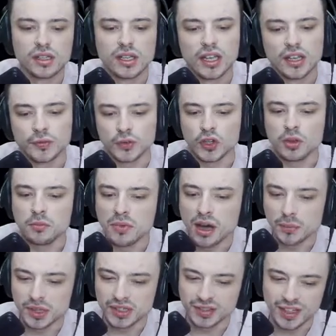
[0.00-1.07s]
For you,
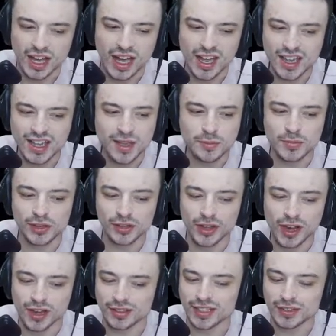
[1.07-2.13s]
mama, I am the
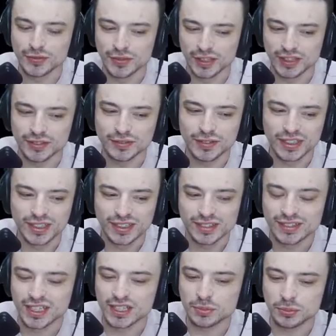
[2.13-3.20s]
law. That's fucking funny.
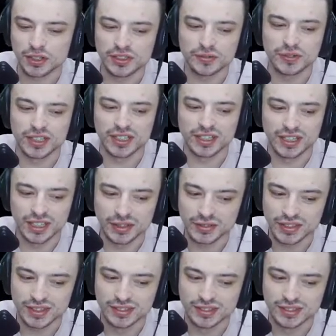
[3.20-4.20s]
That's pretty funny, Donovan.